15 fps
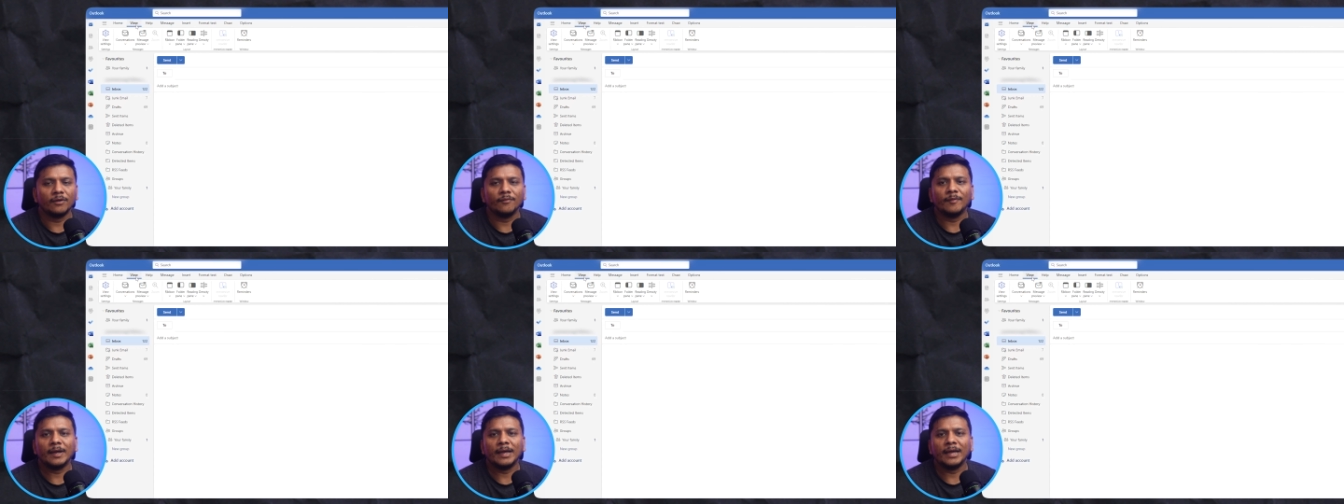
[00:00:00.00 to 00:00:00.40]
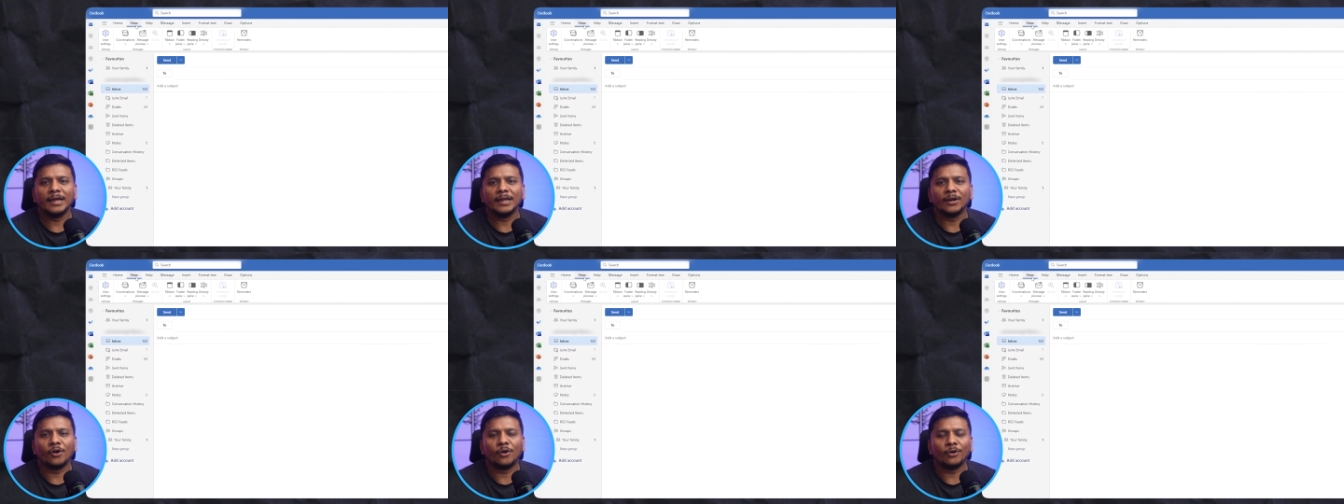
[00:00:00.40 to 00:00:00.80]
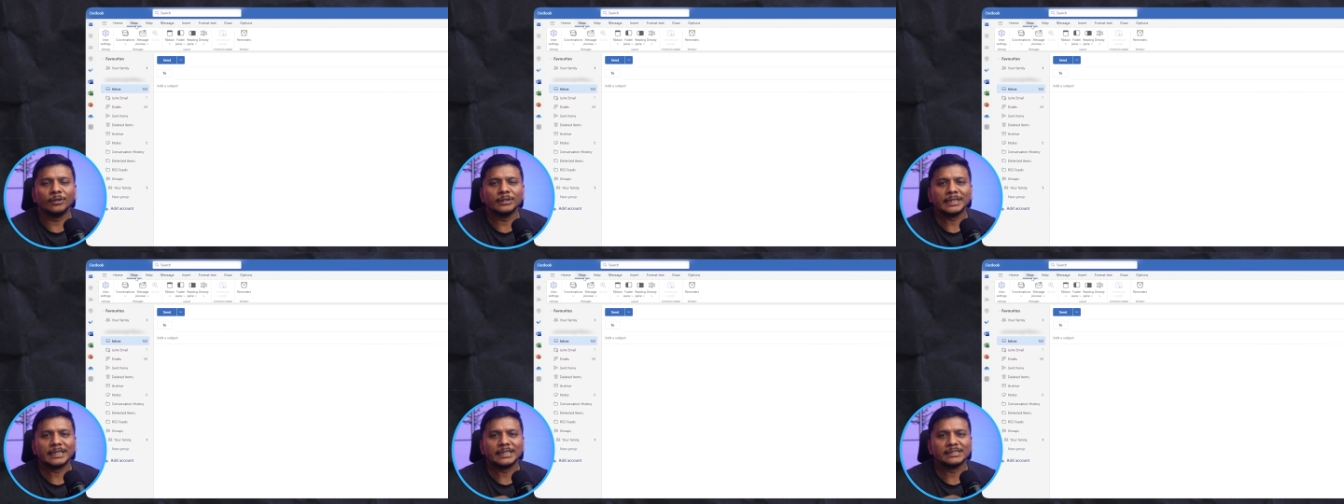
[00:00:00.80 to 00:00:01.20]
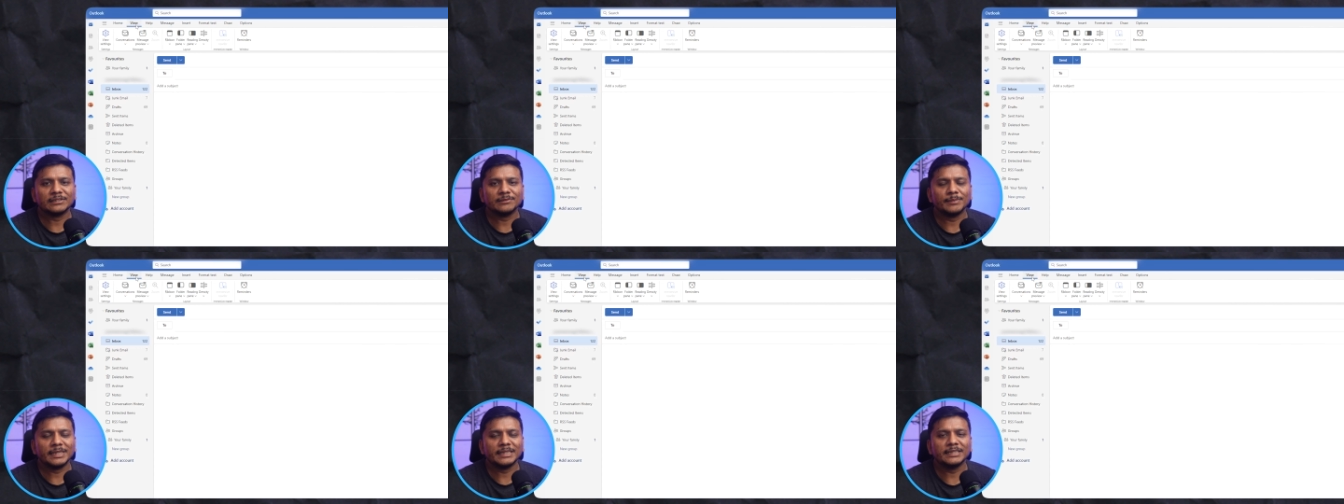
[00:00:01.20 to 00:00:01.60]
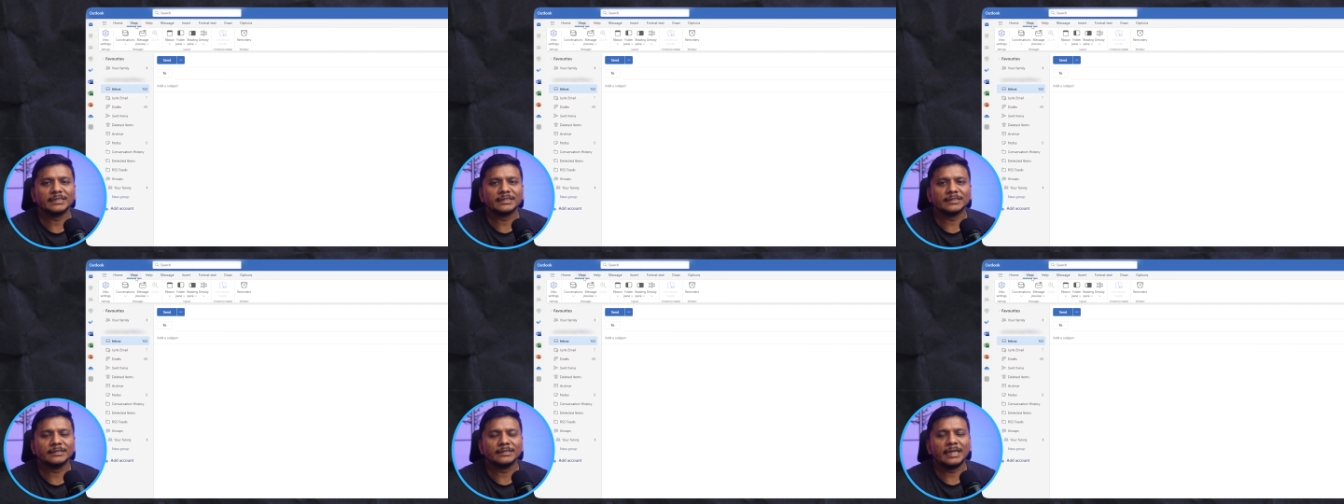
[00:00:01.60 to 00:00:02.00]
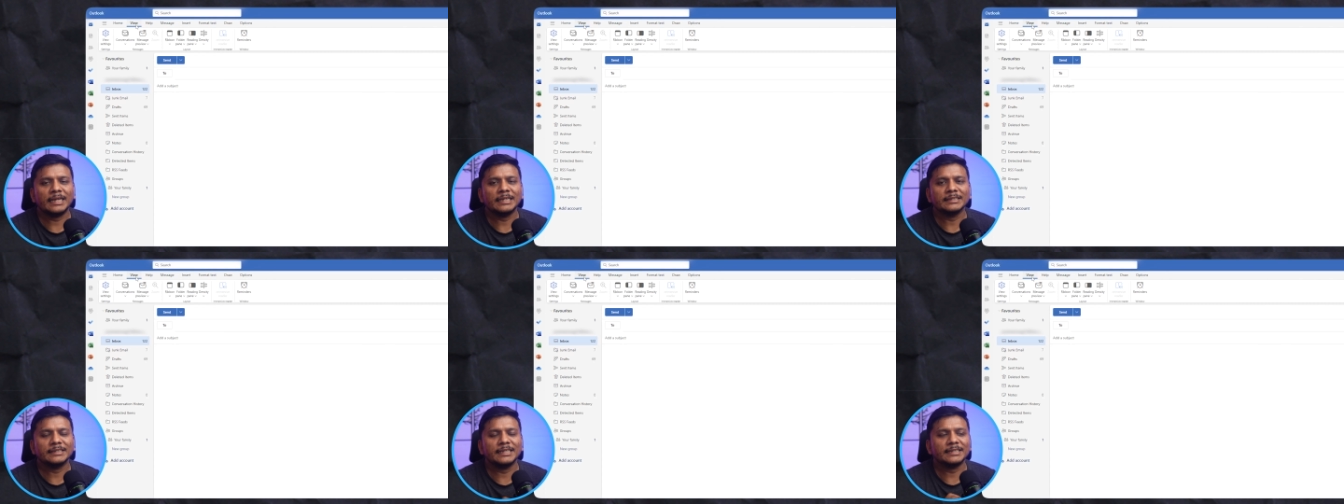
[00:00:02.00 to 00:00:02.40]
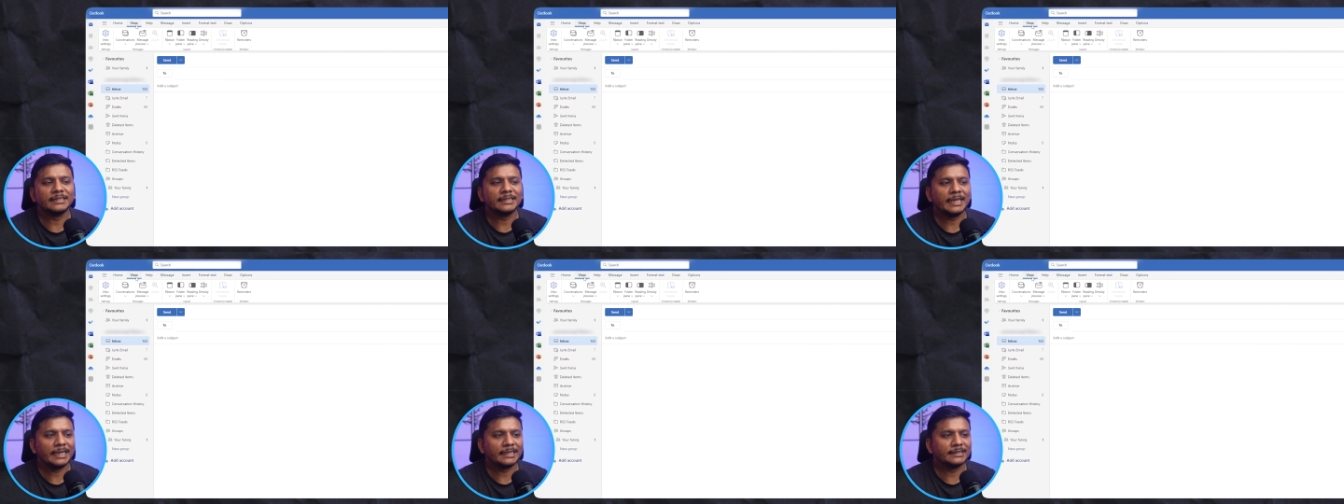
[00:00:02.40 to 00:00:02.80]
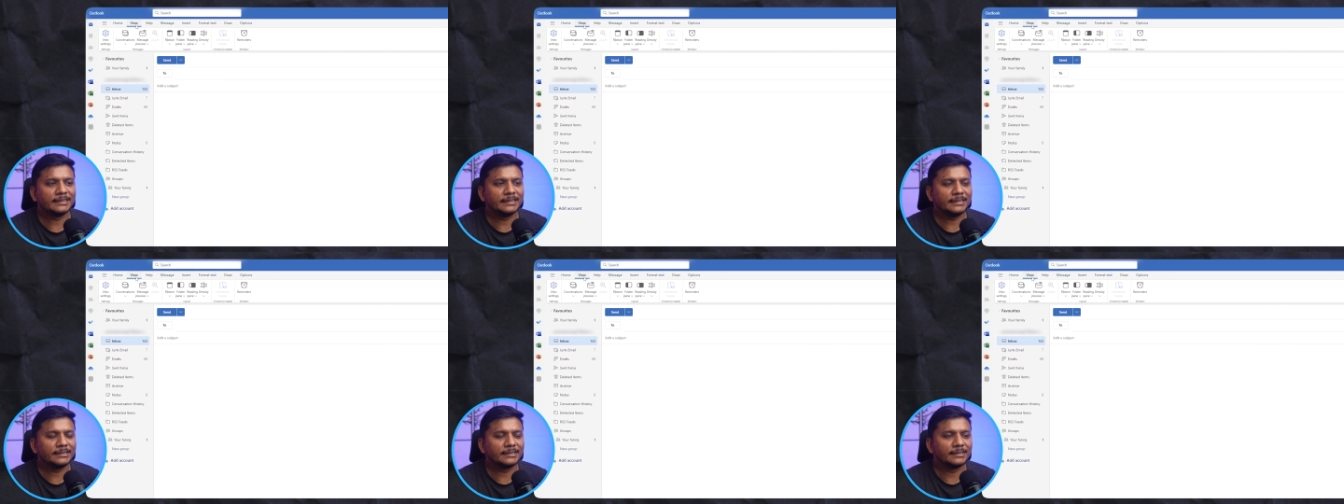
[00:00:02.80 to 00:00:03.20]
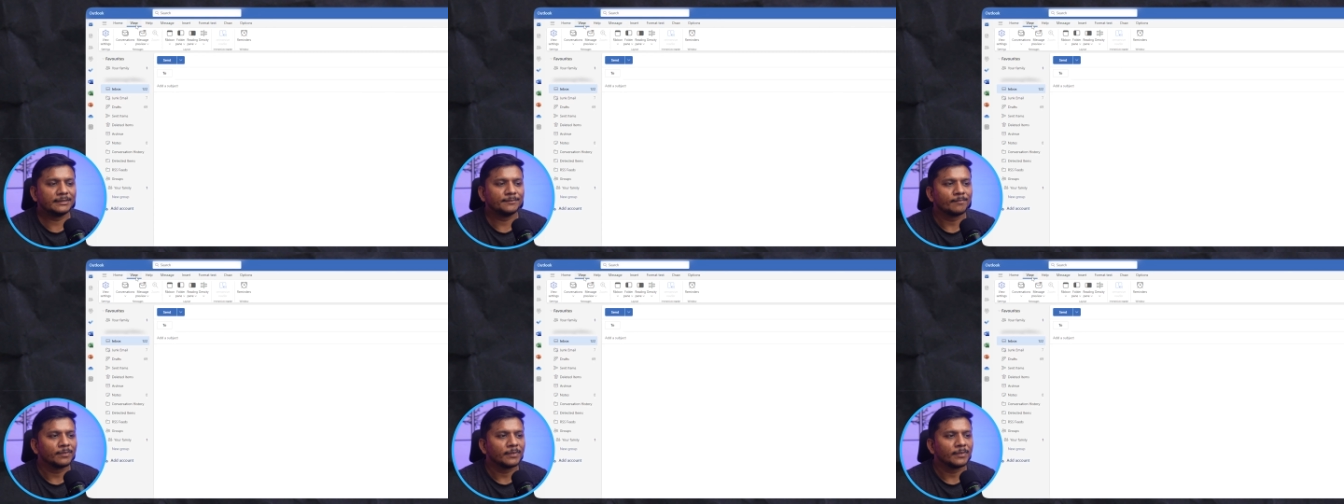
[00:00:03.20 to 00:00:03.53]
where all the customization and setting exist.